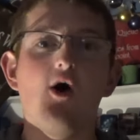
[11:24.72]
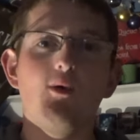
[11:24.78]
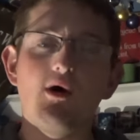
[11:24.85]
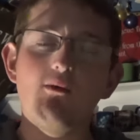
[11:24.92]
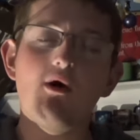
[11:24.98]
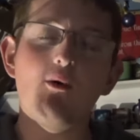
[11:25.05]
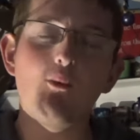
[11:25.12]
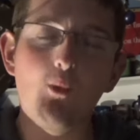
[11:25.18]
Well,
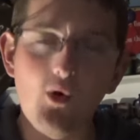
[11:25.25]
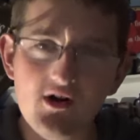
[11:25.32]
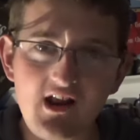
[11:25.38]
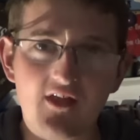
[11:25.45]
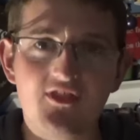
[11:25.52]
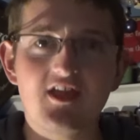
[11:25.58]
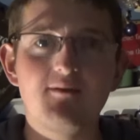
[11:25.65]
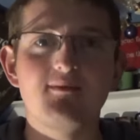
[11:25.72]
what would I
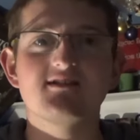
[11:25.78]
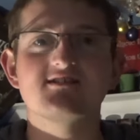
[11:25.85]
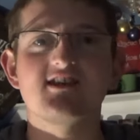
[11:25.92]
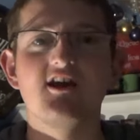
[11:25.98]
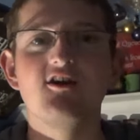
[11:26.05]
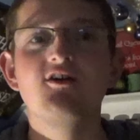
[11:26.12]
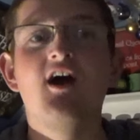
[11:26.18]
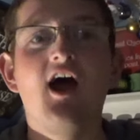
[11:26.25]
theme it
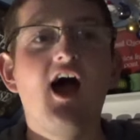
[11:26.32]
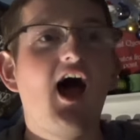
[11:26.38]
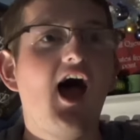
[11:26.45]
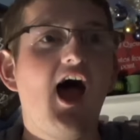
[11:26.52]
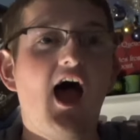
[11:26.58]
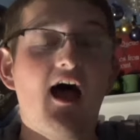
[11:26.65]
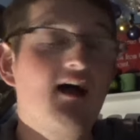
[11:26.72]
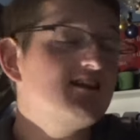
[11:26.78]
to?
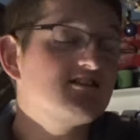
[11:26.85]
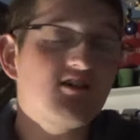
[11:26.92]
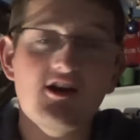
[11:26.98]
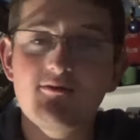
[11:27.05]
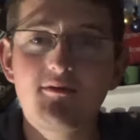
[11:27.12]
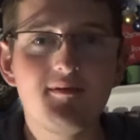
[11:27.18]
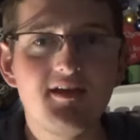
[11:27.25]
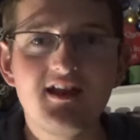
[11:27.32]
Uh, it's got to
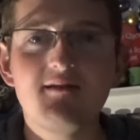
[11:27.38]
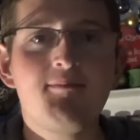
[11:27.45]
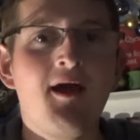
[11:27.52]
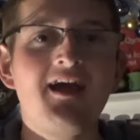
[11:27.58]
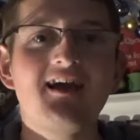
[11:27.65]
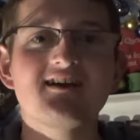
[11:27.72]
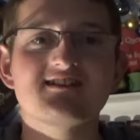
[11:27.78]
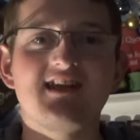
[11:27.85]
be Mutiny Bay,
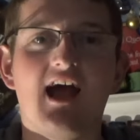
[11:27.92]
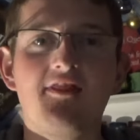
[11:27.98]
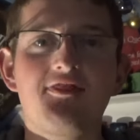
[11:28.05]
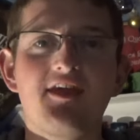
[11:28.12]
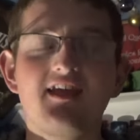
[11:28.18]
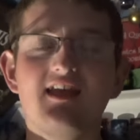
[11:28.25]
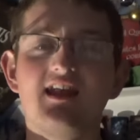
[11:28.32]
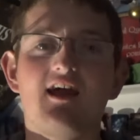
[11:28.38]
hasn't it? I
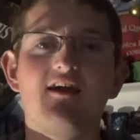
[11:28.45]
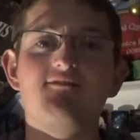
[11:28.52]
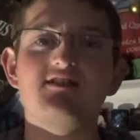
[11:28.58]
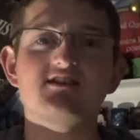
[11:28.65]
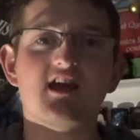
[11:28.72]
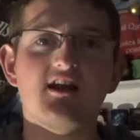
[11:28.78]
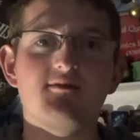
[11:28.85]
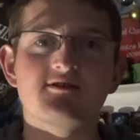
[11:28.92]
think, you know, if it's
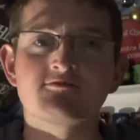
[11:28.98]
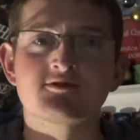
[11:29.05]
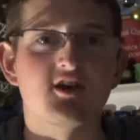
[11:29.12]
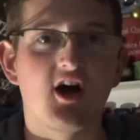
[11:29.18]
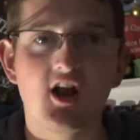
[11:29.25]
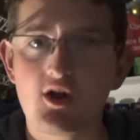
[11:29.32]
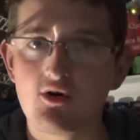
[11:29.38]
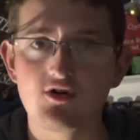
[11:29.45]
going to be some
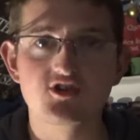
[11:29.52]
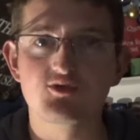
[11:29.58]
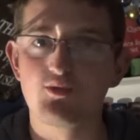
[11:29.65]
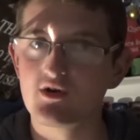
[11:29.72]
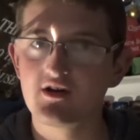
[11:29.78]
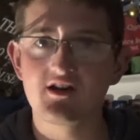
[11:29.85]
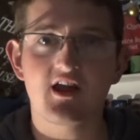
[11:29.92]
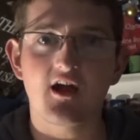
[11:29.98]
sort of launch
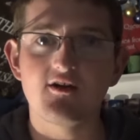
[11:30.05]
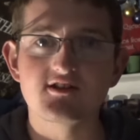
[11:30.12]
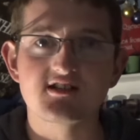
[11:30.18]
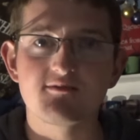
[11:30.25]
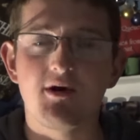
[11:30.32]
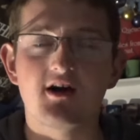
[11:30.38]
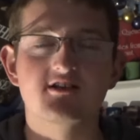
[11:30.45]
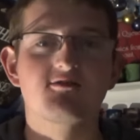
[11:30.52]
wooden coaster,
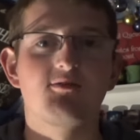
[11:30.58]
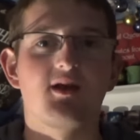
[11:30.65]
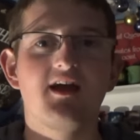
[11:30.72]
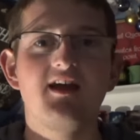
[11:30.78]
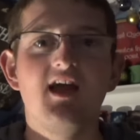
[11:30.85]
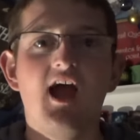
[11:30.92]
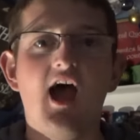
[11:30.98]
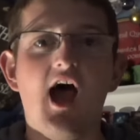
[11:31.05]
possibly.